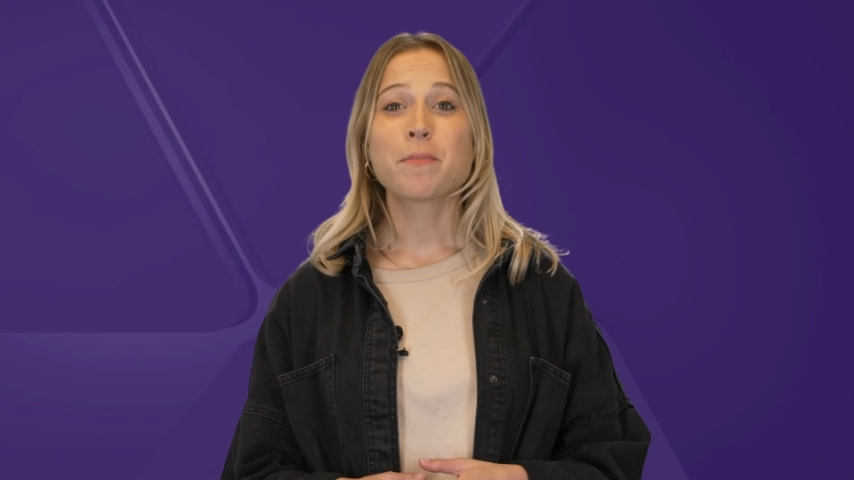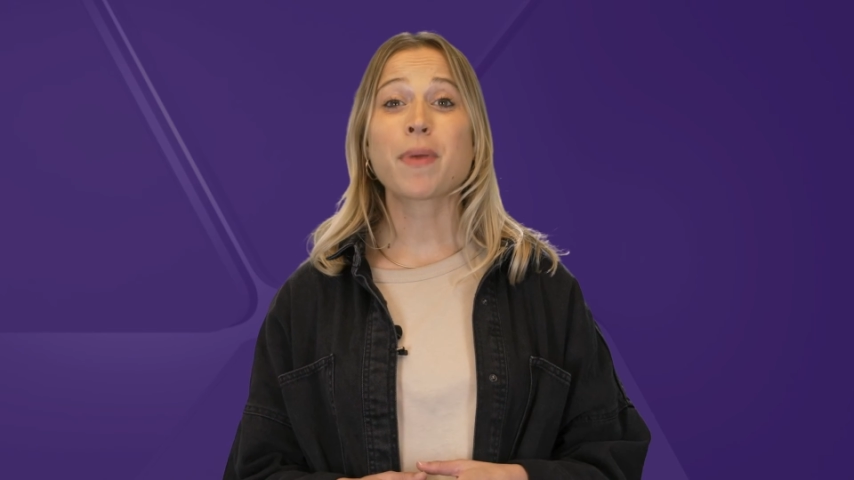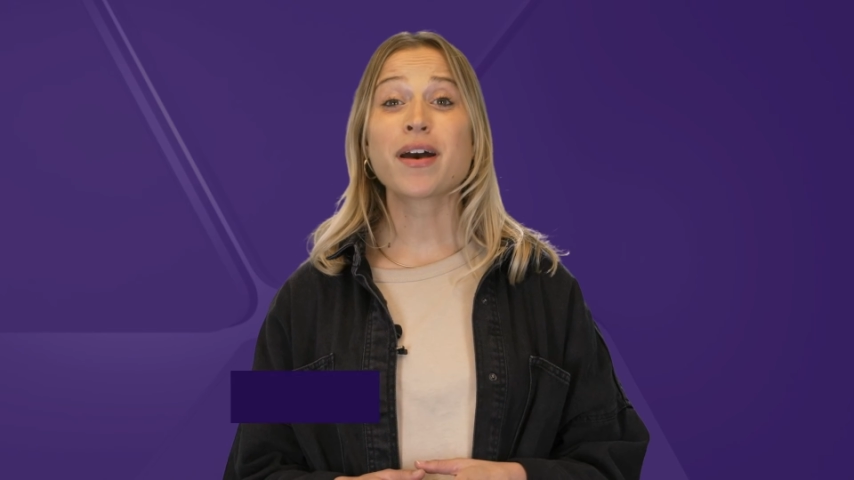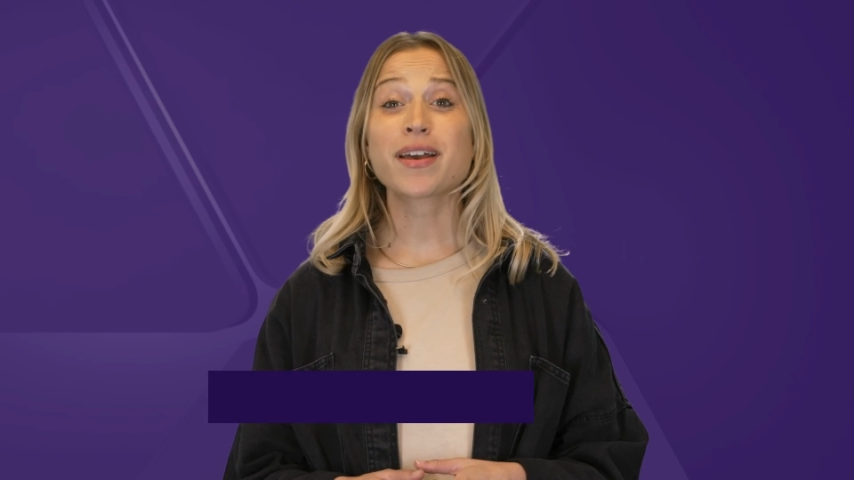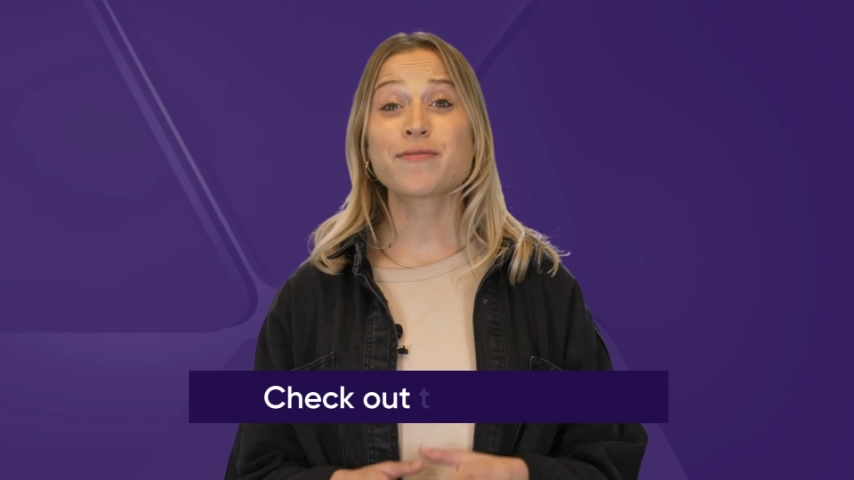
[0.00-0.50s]

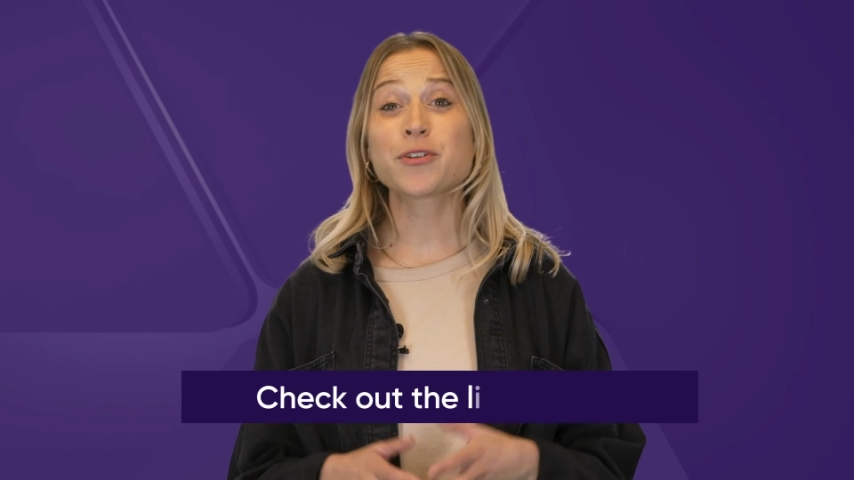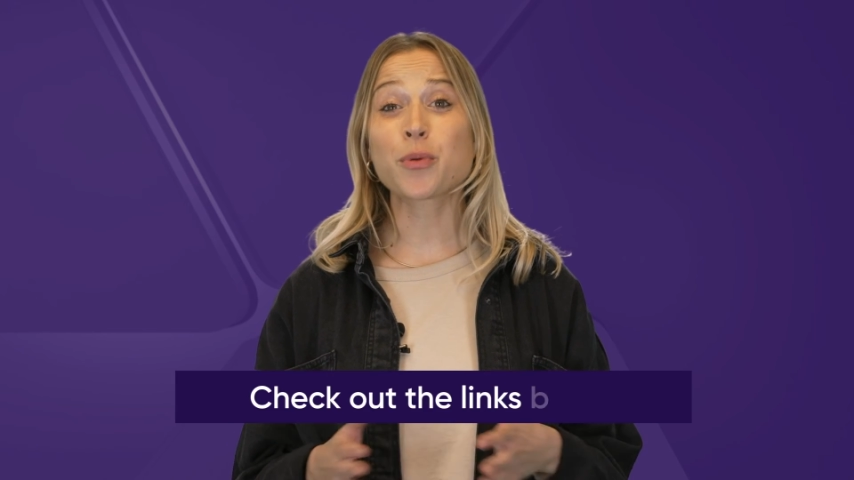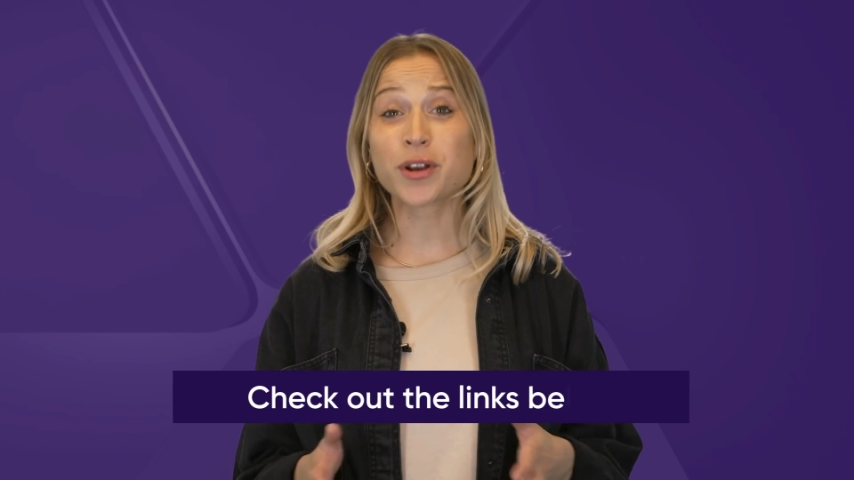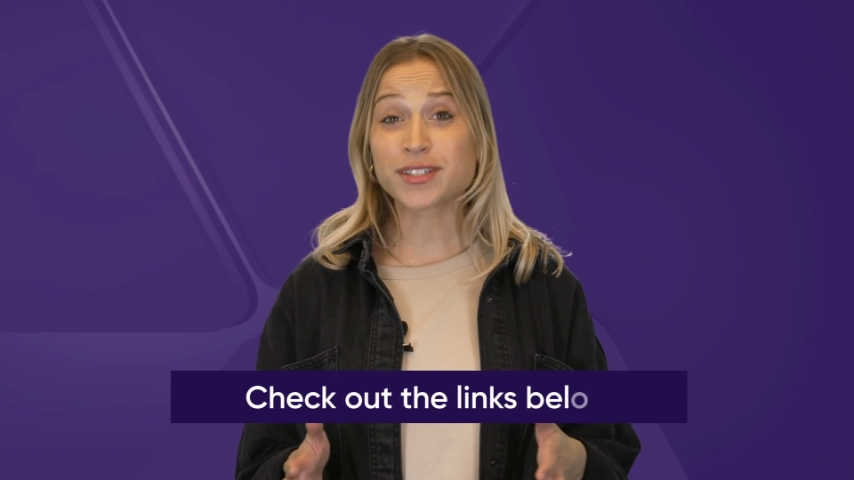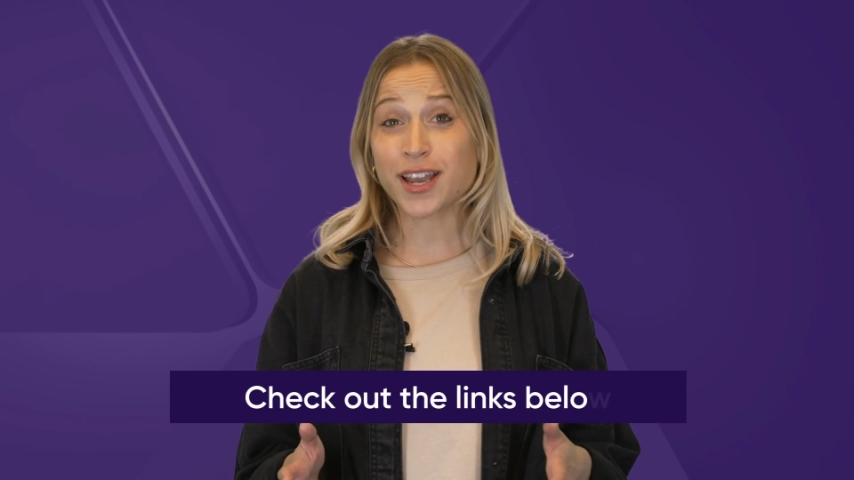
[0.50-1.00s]
But if you
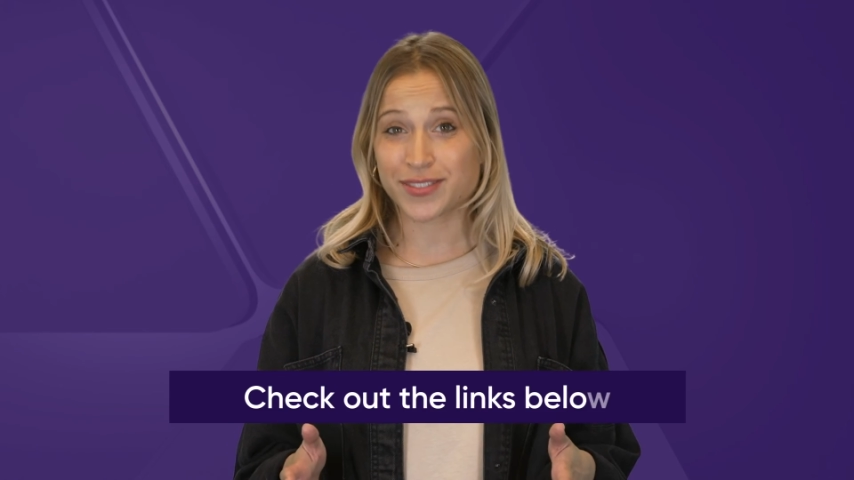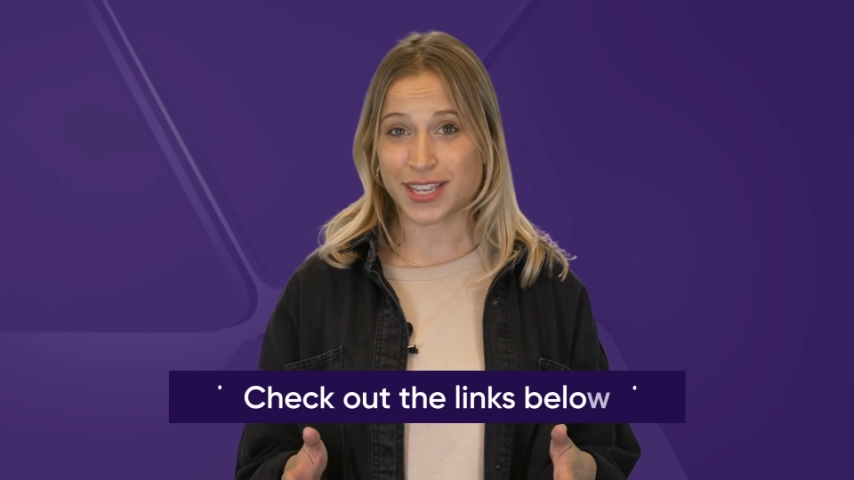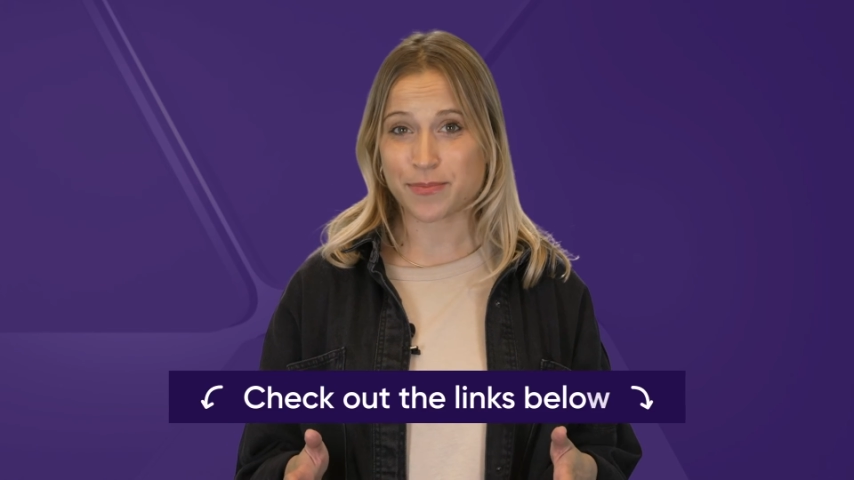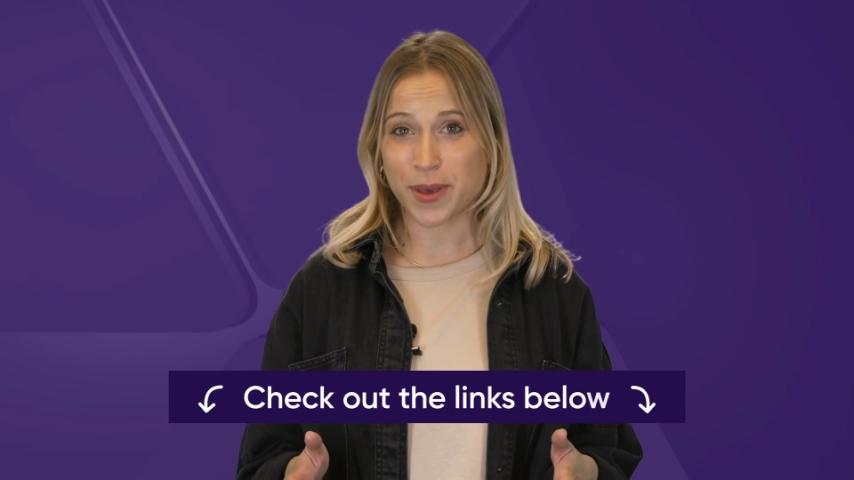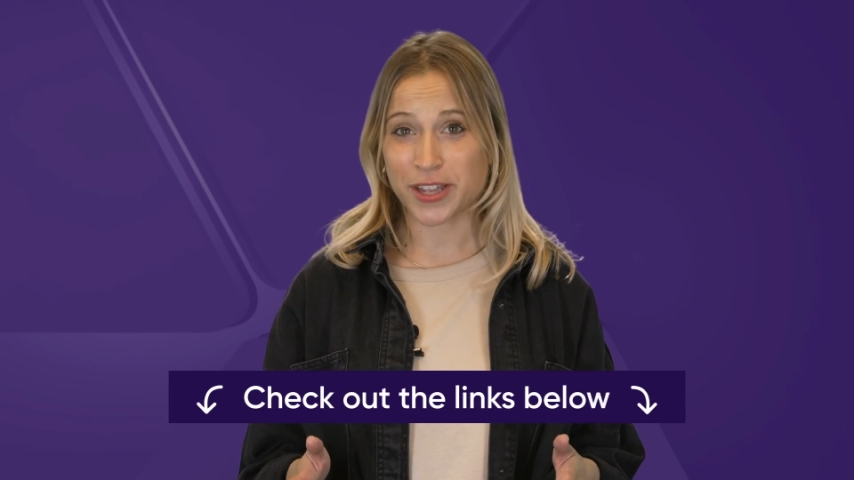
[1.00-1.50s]
want to dive
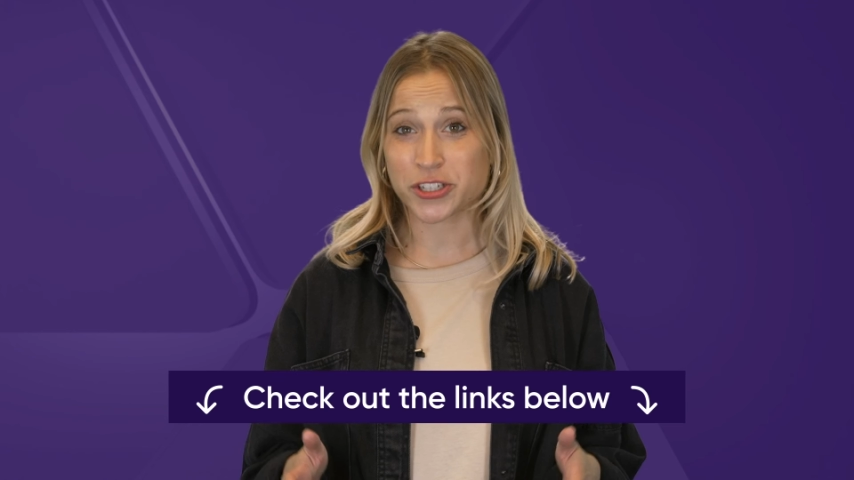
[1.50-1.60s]
deeper,